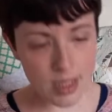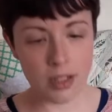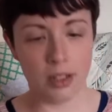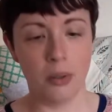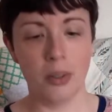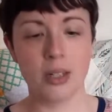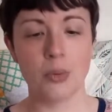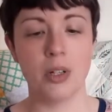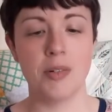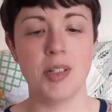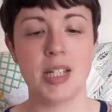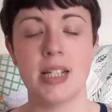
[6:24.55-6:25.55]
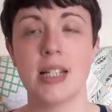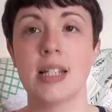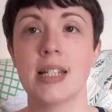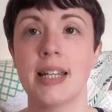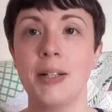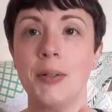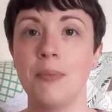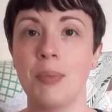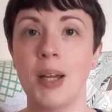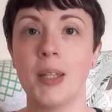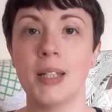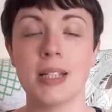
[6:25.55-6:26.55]
So that's what I'm intending to do,
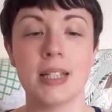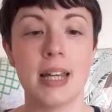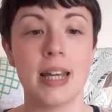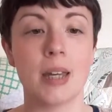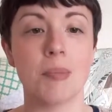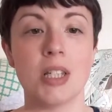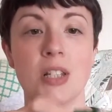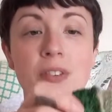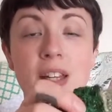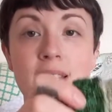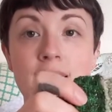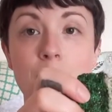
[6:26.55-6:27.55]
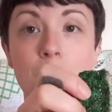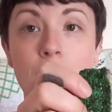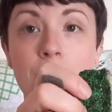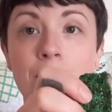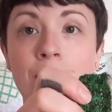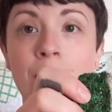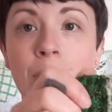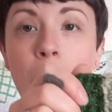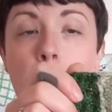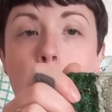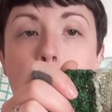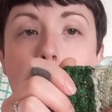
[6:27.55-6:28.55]
I think today, is to fix this one,
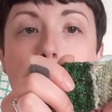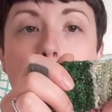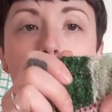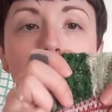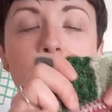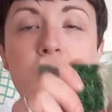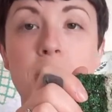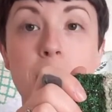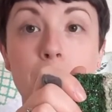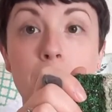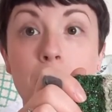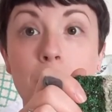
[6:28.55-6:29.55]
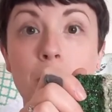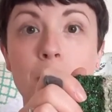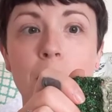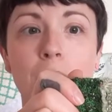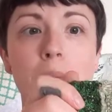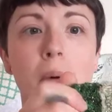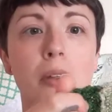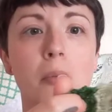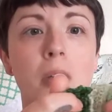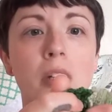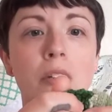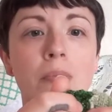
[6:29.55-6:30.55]
because that's going to ultimately bother me.